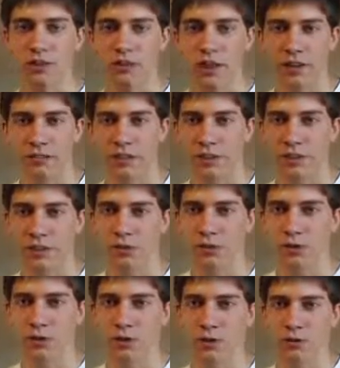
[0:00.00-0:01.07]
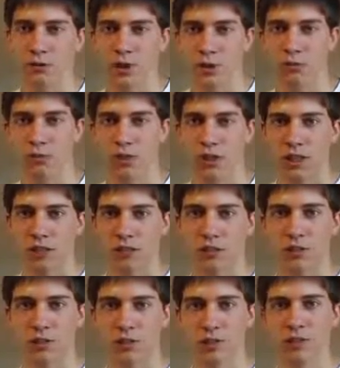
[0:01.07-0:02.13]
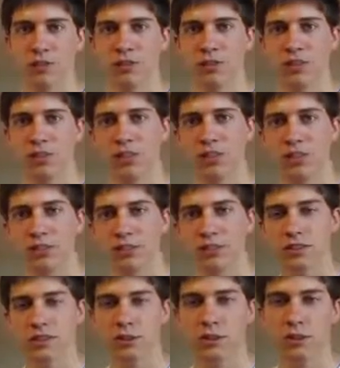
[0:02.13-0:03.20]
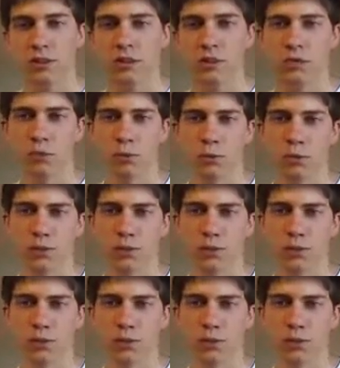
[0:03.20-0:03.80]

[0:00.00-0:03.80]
AMD CPUs are much more cost effective than Intel CPUs for